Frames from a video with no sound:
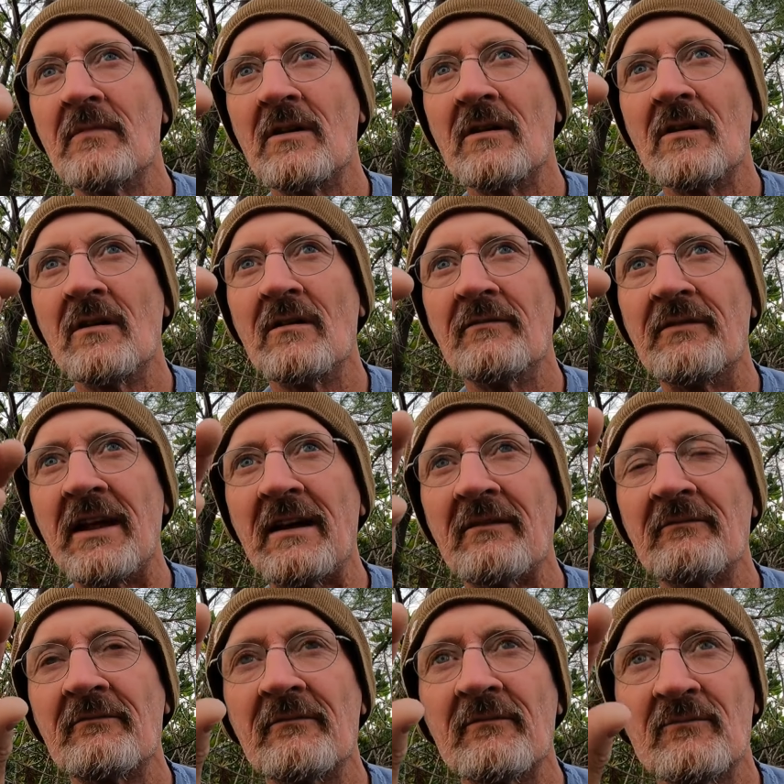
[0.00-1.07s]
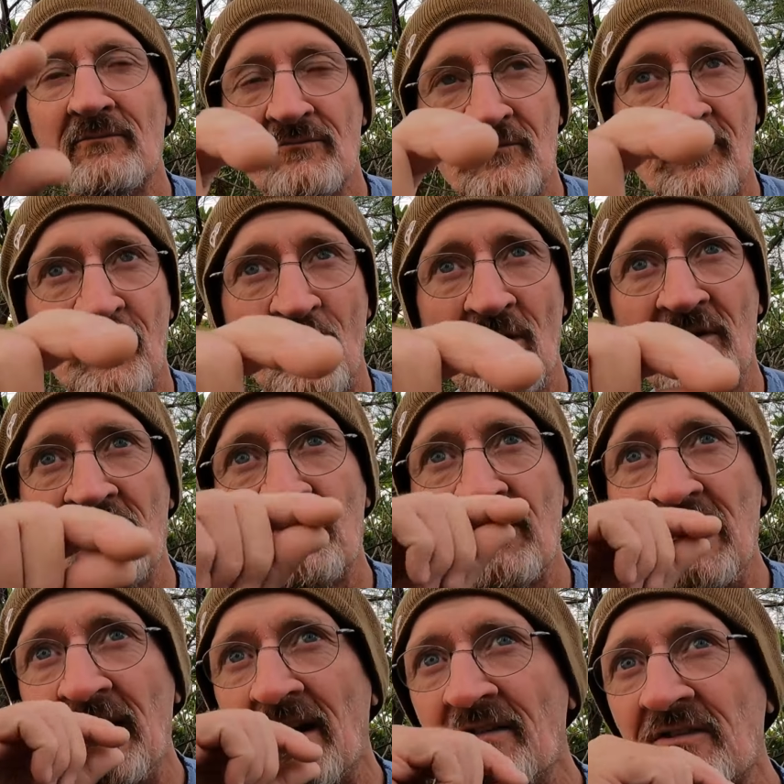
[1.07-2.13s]
of that fallen
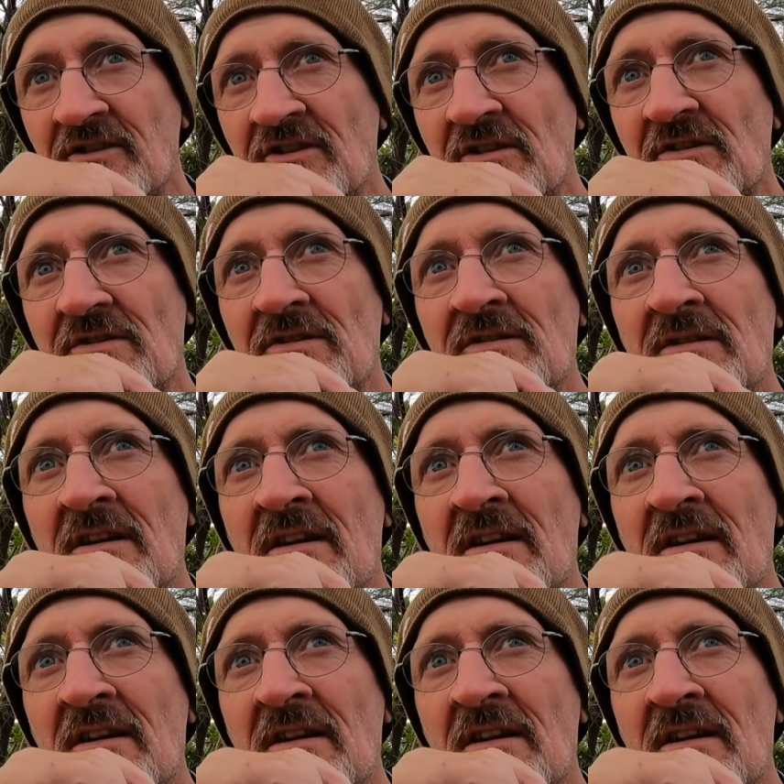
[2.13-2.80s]
tree that I just showed you,